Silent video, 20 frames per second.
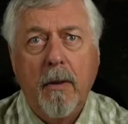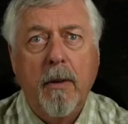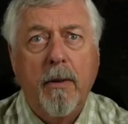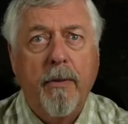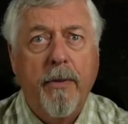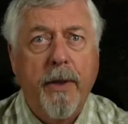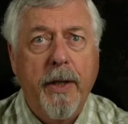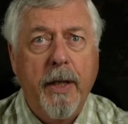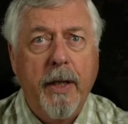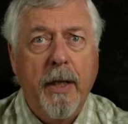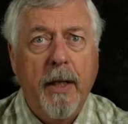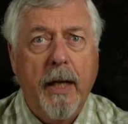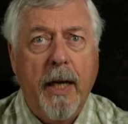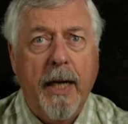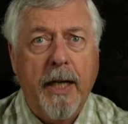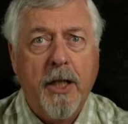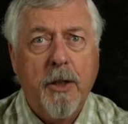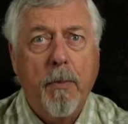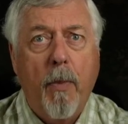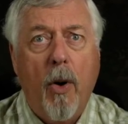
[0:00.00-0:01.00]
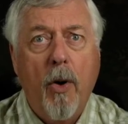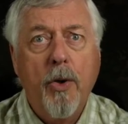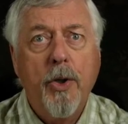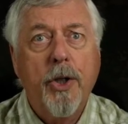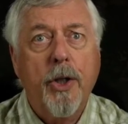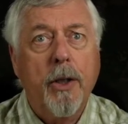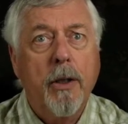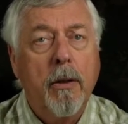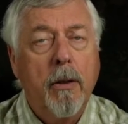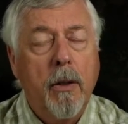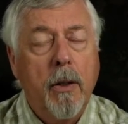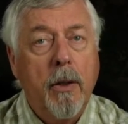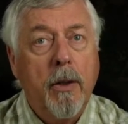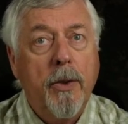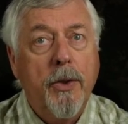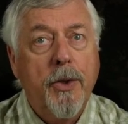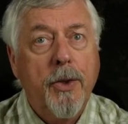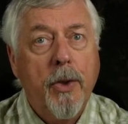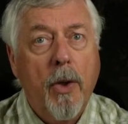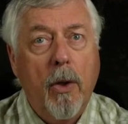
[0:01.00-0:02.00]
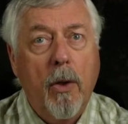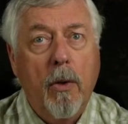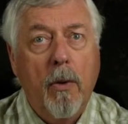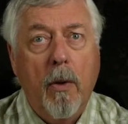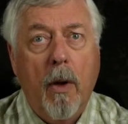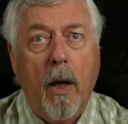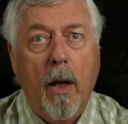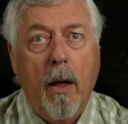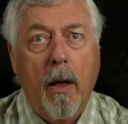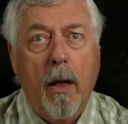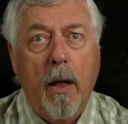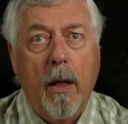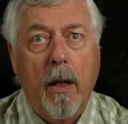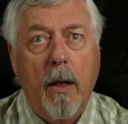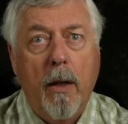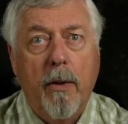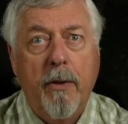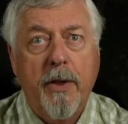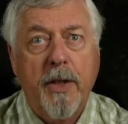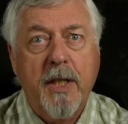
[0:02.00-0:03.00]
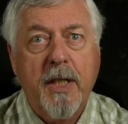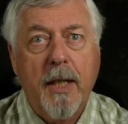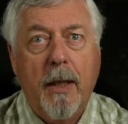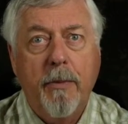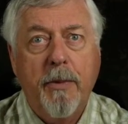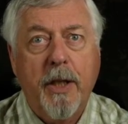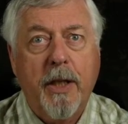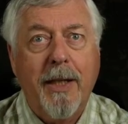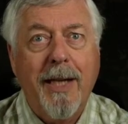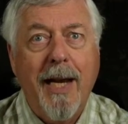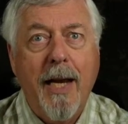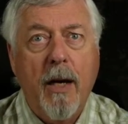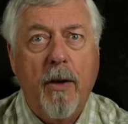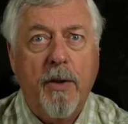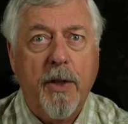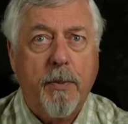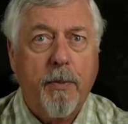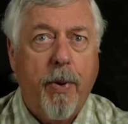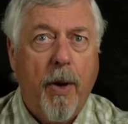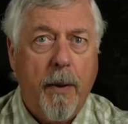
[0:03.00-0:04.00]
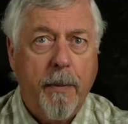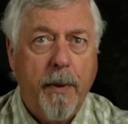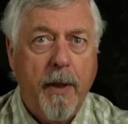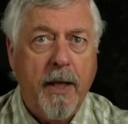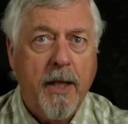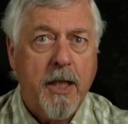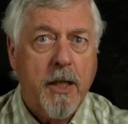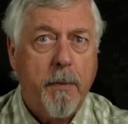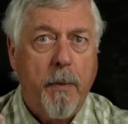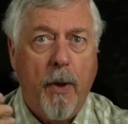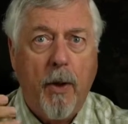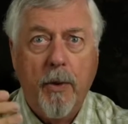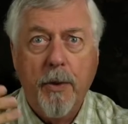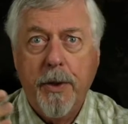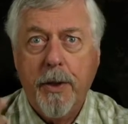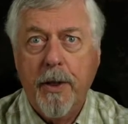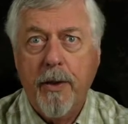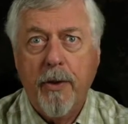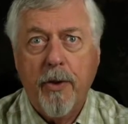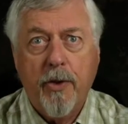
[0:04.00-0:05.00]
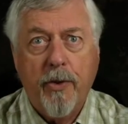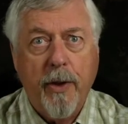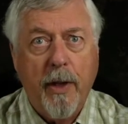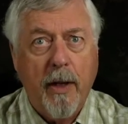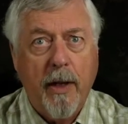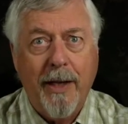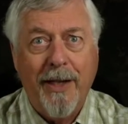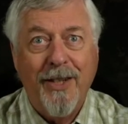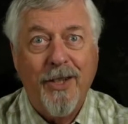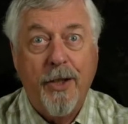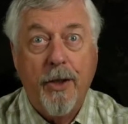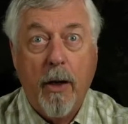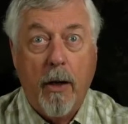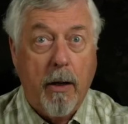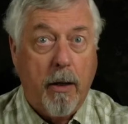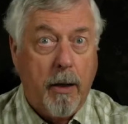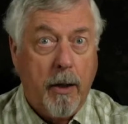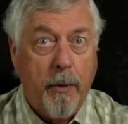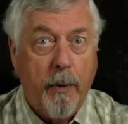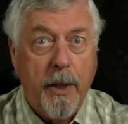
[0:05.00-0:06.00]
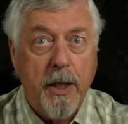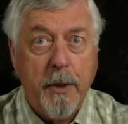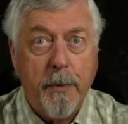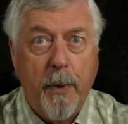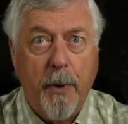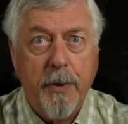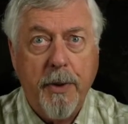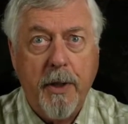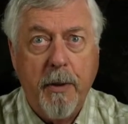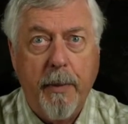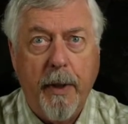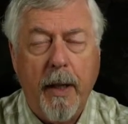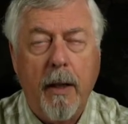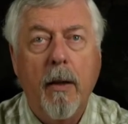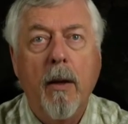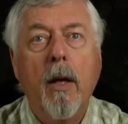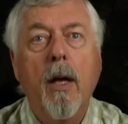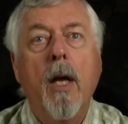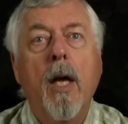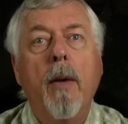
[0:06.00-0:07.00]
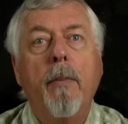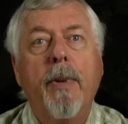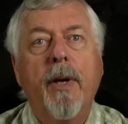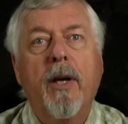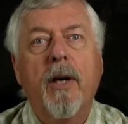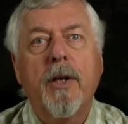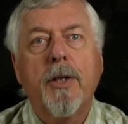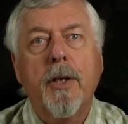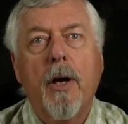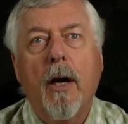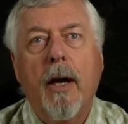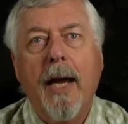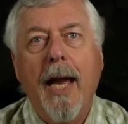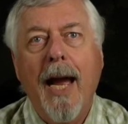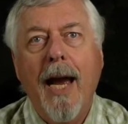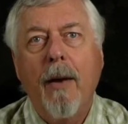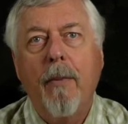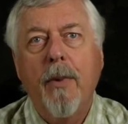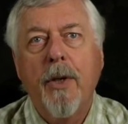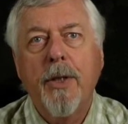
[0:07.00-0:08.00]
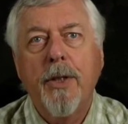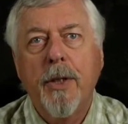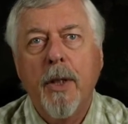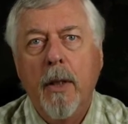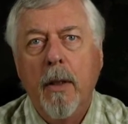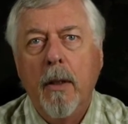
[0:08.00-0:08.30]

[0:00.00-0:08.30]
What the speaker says: the exposure so the subject now is properly exposed and the tree line is dark the way it's supposed to be. Because our cameras,